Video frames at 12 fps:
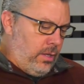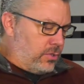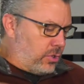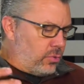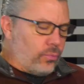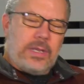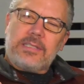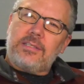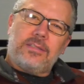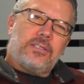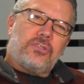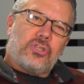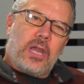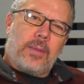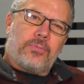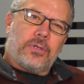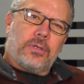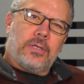So, the rest of this
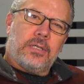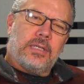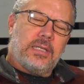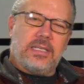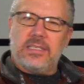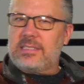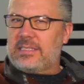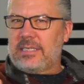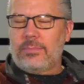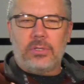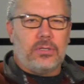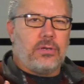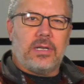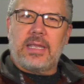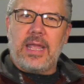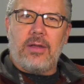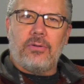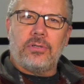chapter is similar
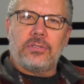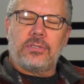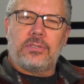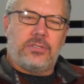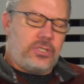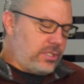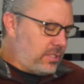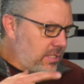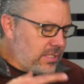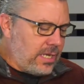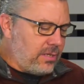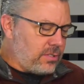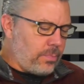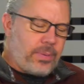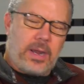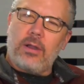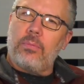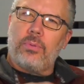encounters. Jesus tells a
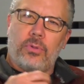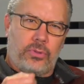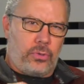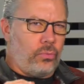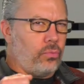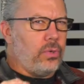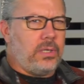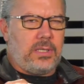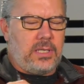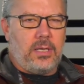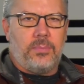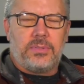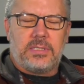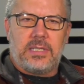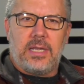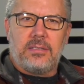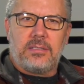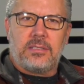parable that really
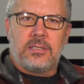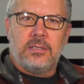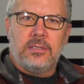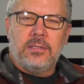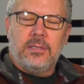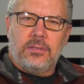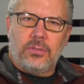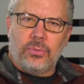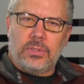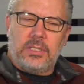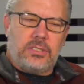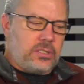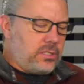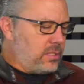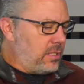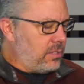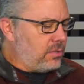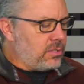upsets the religious
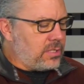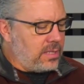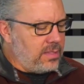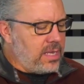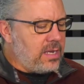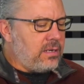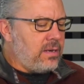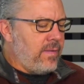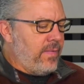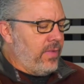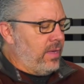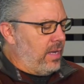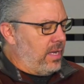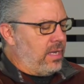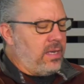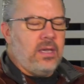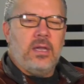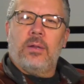leaders, and then
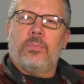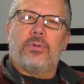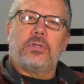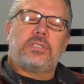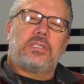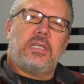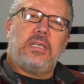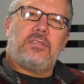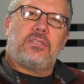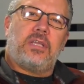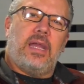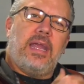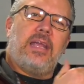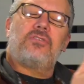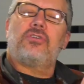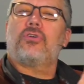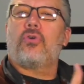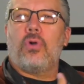he proceeds to
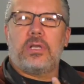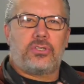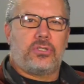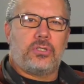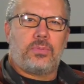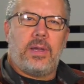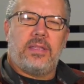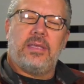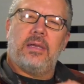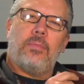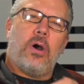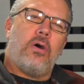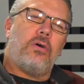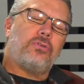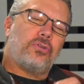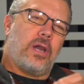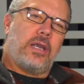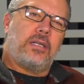answer questions by them, all
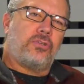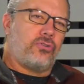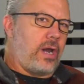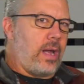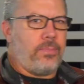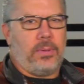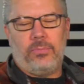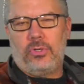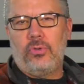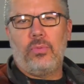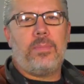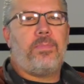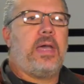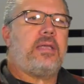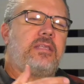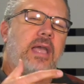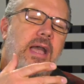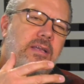trying to trap him. Do we pay
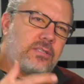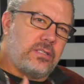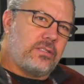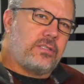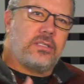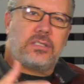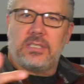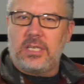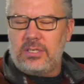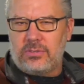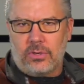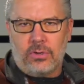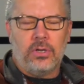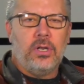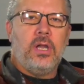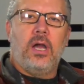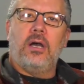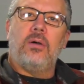taxes to Caesar?
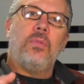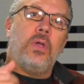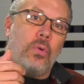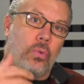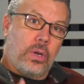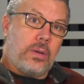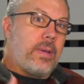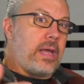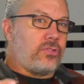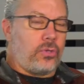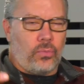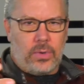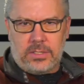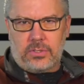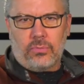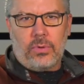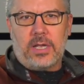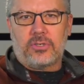Um, what about the
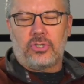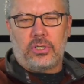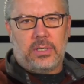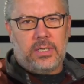resurrection?